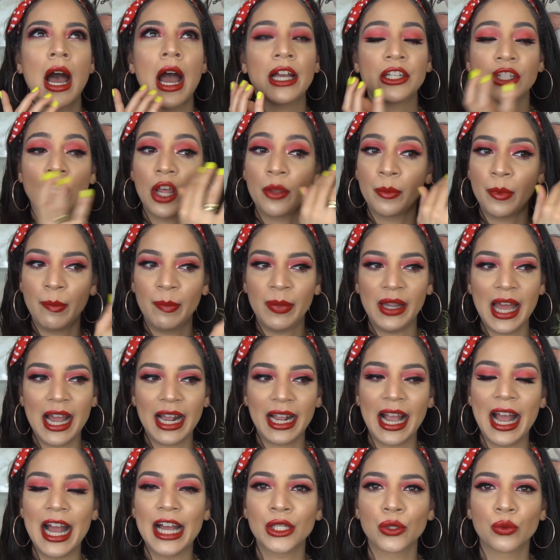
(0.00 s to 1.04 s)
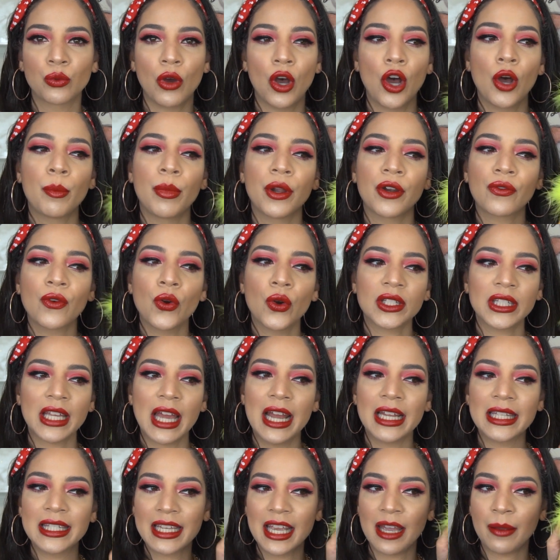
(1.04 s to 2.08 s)
I saw them in black as well, but of course I
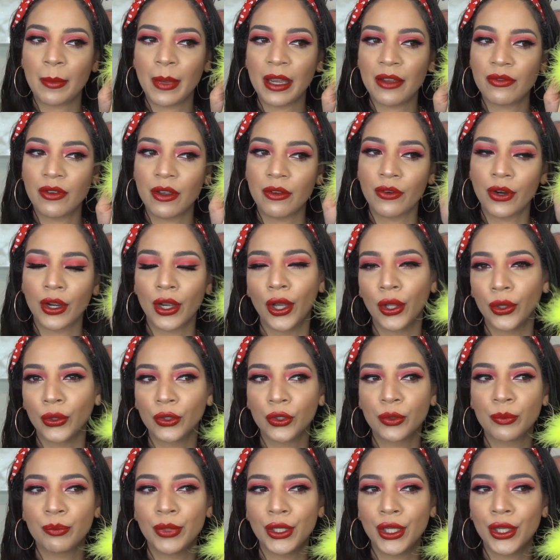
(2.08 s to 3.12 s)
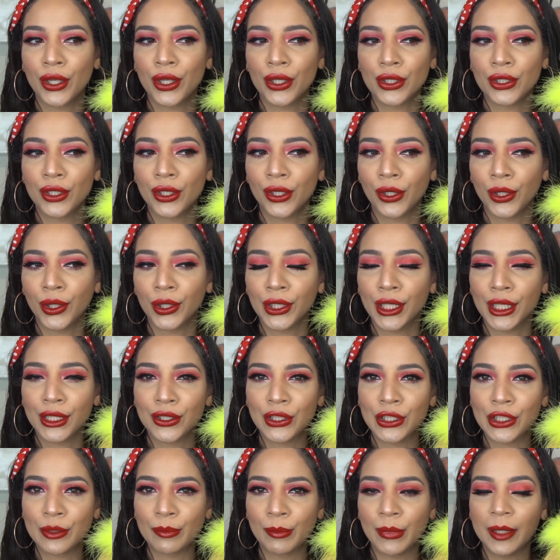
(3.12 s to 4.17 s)
had to get my favorite color, because because you know, that's just